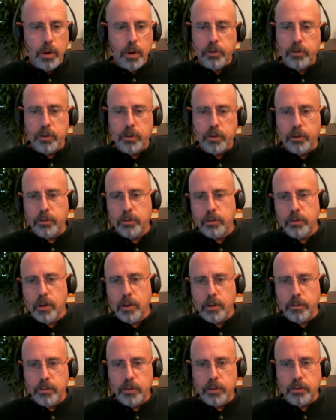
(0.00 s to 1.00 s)
it's just
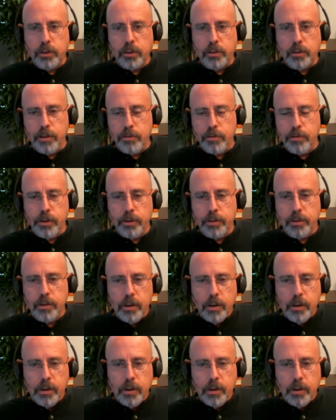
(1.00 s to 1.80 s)
a different